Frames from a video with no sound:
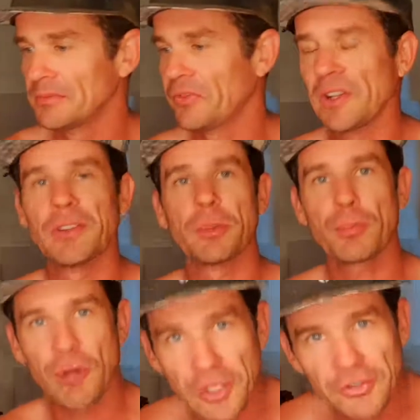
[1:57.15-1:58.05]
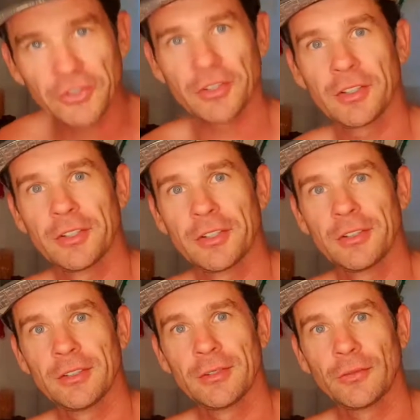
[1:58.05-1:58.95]
feeling depressed,
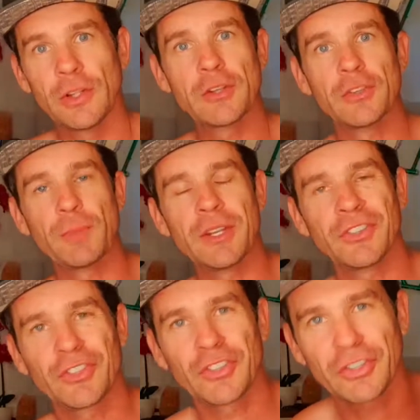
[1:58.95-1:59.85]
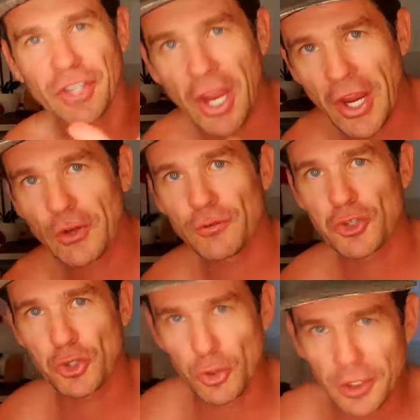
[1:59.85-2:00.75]
being scared of
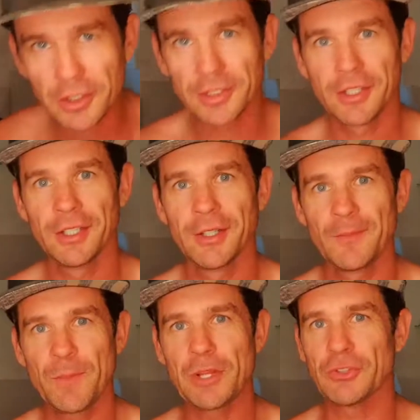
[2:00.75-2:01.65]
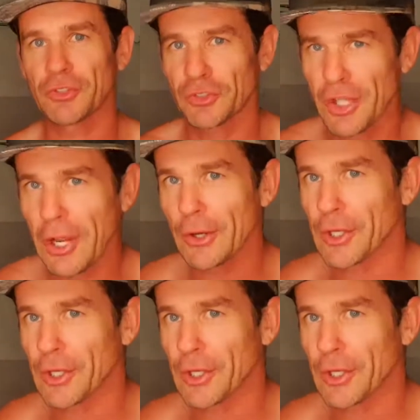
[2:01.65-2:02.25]
sugar, being scared of